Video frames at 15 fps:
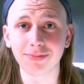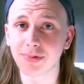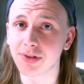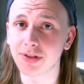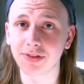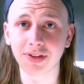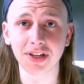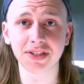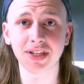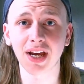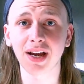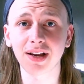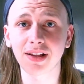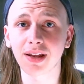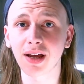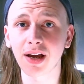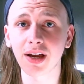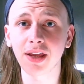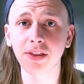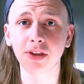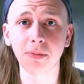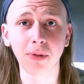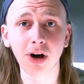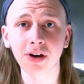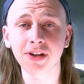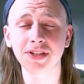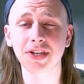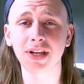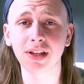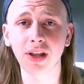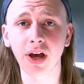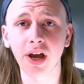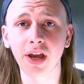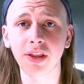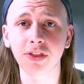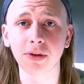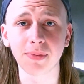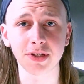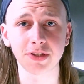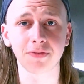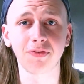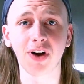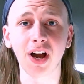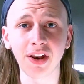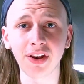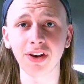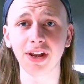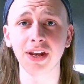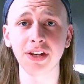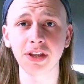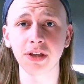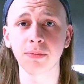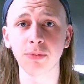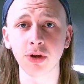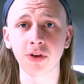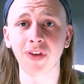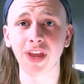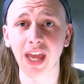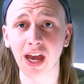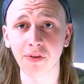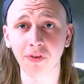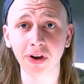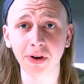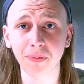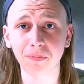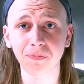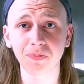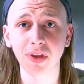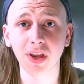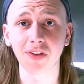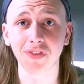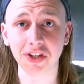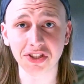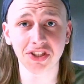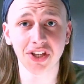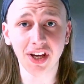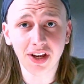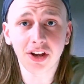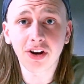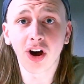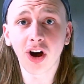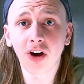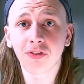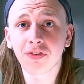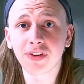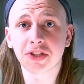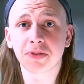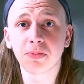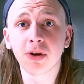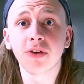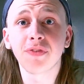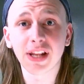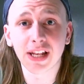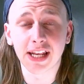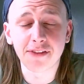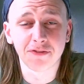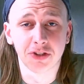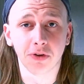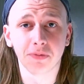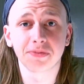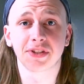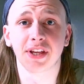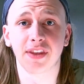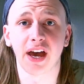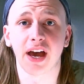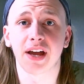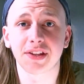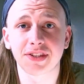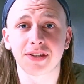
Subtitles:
The tagline, the marketing line, the most violent Indian movie ever. The second half of this movie lives up to that.